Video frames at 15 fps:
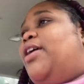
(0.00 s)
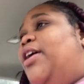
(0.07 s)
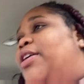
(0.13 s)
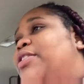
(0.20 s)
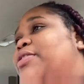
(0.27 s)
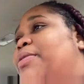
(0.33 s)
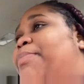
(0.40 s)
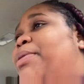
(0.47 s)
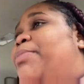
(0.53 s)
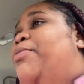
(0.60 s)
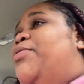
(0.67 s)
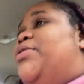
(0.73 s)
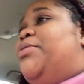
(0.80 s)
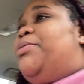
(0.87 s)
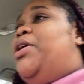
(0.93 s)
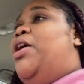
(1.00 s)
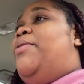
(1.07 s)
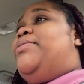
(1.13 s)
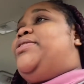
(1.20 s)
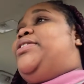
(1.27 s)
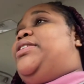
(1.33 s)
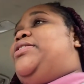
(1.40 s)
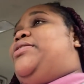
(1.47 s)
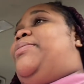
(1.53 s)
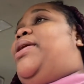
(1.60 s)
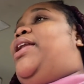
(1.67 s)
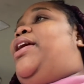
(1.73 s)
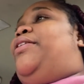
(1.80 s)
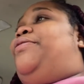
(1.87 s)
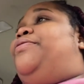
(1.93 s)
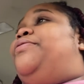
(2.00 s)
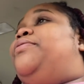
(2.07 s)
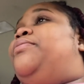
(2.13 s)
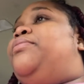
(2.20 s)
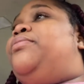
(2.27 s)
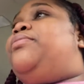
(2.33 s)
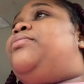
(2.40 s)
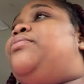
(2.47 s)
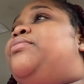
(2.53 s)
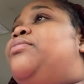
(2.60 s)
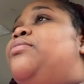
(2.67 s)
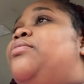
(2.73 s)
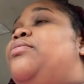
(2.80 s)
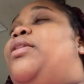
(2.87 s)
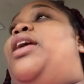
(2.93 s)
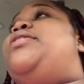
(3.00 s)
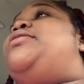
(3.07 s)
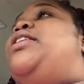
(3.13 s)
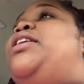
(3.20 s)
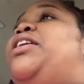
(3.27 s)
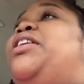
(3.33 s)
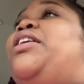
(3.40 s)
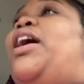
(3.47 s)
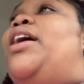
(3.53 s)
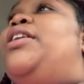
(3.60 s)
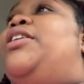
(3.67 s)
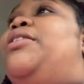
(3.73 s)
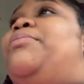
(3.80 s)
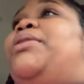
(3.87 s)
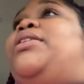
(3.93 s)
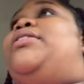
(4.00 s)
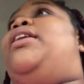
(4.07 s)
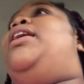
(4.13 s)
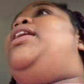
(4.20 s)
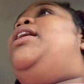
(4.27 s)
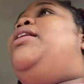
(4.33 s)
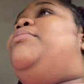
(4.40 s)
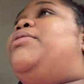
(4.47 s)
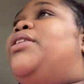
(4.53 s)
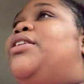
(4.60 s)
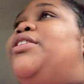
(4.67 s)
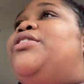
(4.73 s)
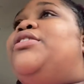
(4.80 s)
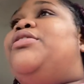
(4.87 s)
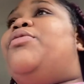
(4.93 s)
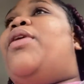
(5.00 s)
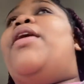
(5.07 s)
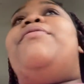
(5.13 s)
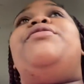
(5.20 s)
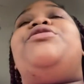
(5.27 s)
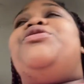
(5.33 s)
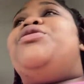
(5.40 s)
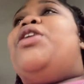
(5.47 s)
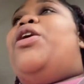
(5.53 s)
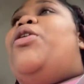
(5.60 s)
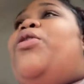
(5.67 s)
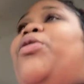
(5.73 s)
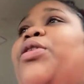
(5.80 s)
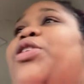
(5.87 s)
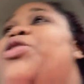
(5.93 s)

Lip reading: I gotta get some people with some common sense in my life. Not saying he ain't got nothing, but damn, nigga, why would you go?